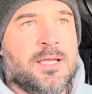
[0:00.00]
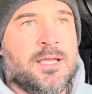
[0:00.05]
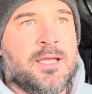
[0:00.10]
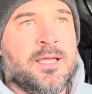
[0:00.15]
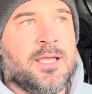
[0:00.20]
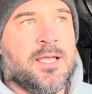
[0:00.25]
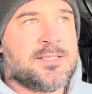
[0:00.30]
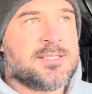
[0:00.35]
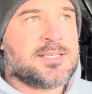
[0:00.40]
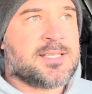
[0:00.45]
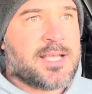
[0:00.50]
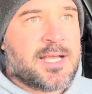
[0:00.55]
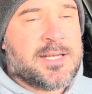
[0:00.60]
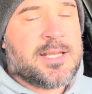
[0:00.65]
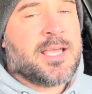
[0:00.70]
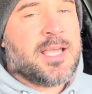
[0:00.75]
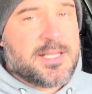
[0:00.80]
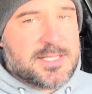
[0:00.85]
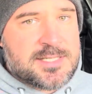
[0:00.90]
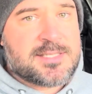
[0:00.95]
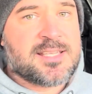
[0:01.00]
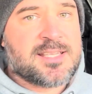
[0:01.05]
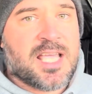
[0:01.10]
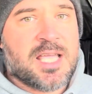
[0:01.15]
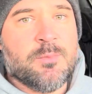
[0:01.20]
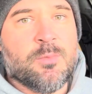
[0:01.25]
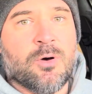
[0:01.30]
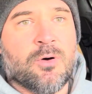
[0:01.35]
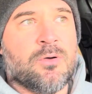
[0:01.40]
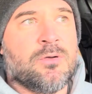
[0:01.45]
It's kind of
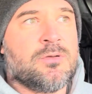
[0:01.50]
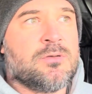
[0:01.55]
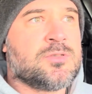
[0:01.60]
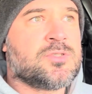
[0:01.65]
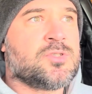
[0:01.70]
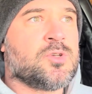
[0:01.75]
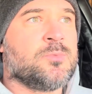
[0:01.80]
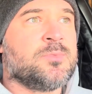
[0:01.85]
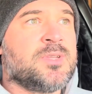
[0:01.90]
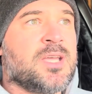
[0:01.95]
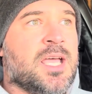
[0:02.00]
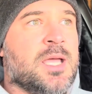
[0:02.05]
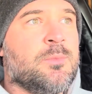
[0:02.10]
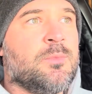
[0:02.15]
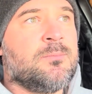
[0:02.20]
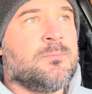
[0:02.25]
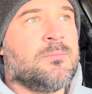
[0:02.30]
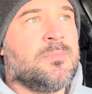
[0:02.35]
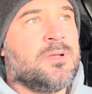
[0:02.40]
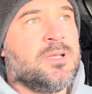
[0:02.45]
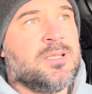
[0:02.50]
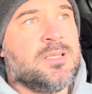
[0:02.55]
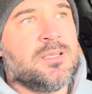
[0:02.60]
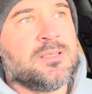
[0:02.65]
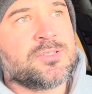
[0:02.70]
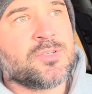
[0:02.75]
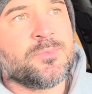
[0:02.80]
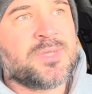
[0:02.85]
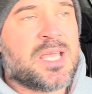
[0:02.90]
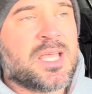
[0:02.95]
unstable,
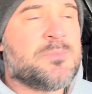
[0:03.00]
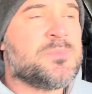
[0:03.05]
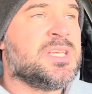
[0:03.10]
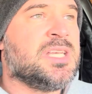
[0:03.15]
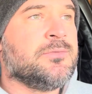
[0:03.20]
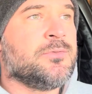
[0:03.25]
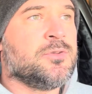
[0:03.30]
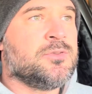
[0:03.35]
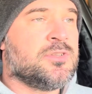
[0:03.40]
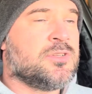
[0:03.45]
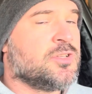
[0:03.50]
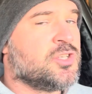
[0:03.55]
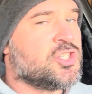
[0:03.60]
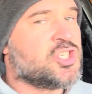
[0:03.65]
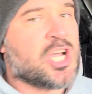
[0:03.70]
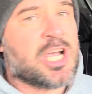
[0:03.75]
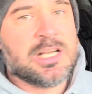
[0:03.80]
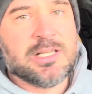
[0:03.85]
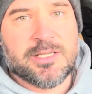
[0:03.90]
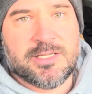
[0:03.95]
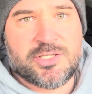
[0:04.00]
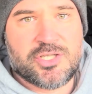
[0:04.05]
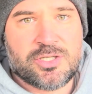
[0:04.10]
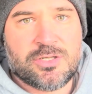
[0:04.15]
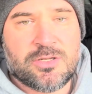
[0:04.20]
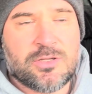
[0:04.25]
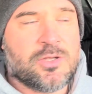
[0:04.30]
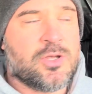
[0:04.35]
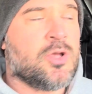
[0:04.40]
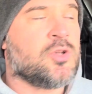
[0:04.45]
sometimes even childish.
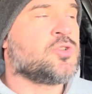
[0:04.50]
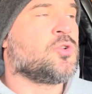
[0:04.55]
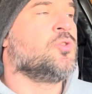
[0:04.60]
So